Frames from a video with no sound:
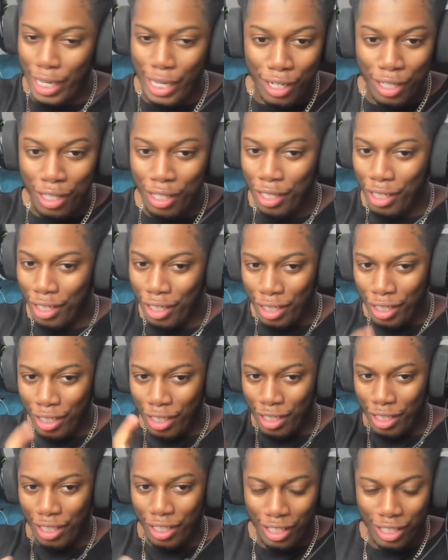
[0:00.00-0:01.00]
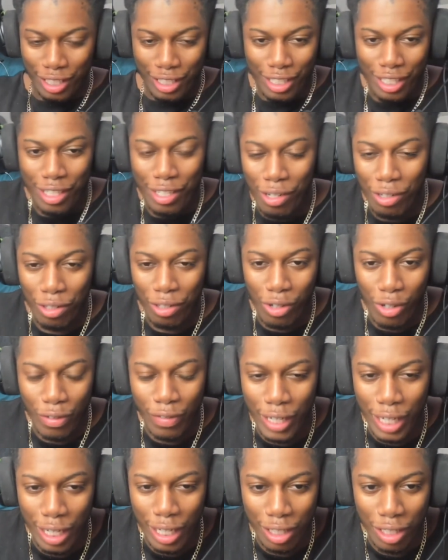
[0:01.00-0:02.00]
that. You know
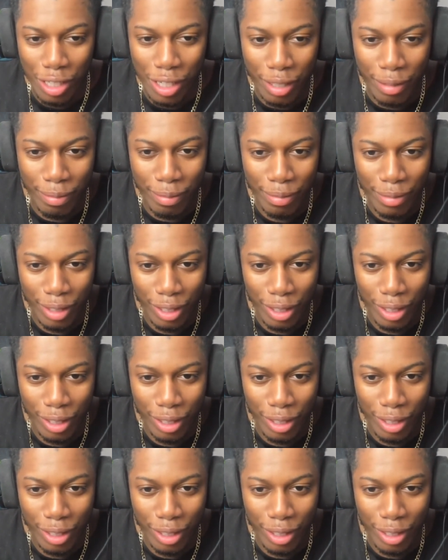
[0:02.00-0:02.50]
Thorfinn not sleep.